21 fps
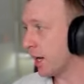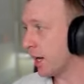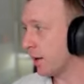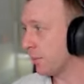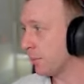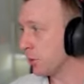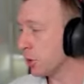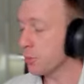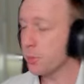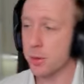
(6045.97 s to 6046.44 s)

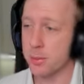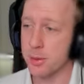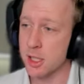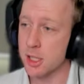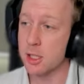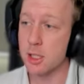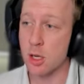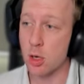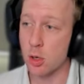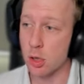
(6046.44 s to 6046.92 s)
you're probably
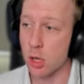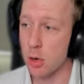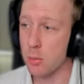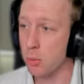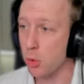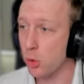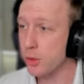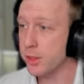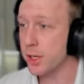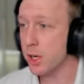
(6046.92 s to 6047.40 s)
going to know a lot
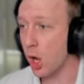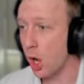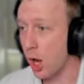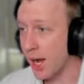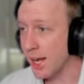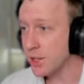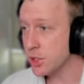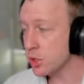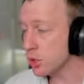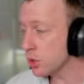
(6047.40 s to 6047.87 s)
more than
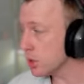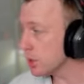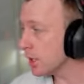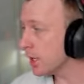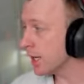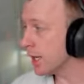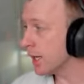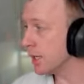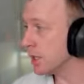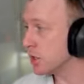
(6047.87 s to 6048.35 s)
I do
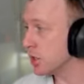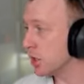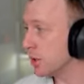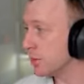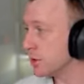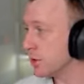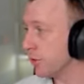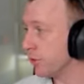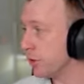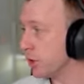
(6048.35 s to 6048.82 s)
in
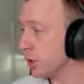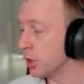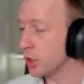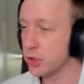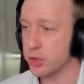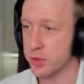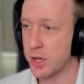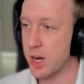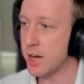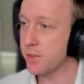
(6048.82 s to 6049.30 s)
terms of,
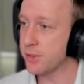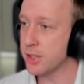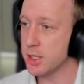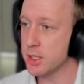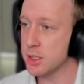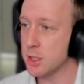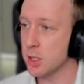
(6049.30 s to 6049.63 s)
drafting.